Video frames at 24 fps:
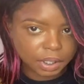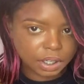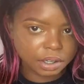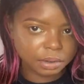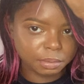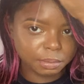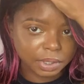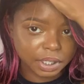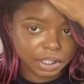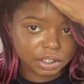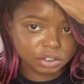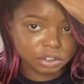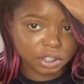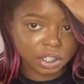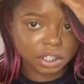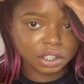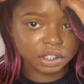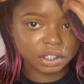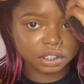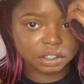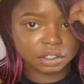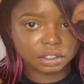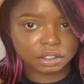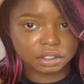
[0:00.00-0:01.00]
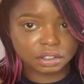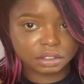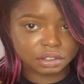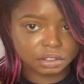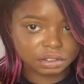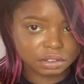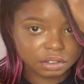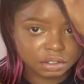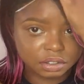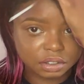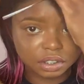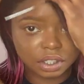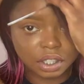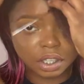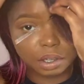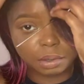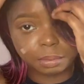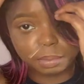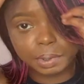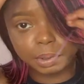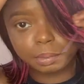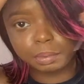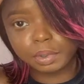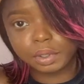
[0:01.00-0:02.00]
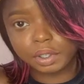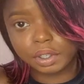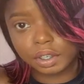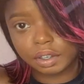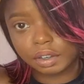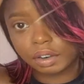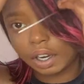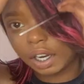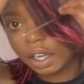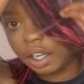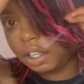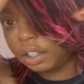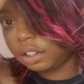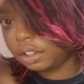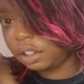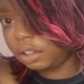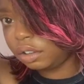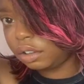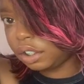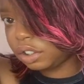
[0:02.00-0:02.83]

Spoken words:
everybody's trying to tell people you're crazy or